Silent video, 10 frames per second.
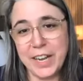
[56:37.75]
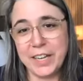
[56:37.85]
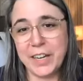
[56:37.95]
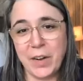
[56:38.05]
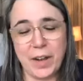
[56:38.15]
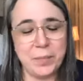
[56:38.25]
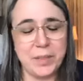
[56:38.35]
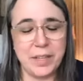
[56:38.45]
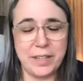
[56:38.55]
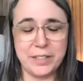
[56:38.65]
You know, I'm
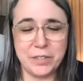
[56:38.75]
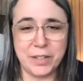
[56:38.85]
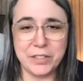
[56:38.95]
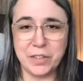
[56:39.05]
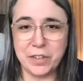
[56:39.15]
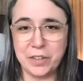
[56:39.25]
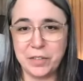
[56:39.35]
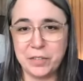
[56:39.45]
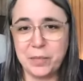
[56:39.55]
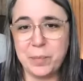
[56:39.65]
the Director
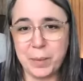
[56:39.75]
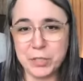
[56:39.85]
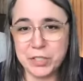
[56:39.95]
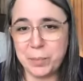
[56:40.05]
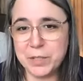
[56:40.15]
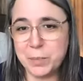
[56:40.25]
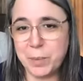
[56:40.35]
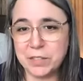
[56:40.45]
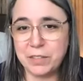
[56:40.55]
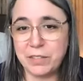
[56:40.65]
of Membership and
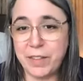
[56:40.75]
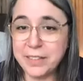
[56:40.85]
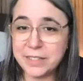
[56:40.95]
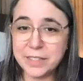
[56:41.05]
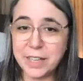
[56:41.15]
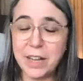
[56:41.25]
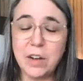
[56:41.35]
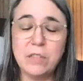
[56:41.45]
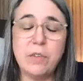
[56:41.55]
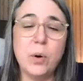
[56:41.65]
Special Events
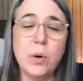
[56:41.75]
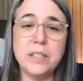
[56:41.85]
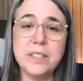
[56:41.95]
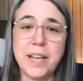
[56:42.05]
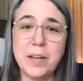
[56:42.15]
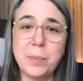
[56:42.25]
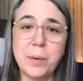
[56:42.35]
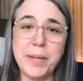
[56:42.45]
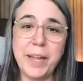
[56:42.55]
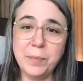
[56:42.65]
for Tech
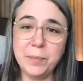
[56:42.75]
Birmingham.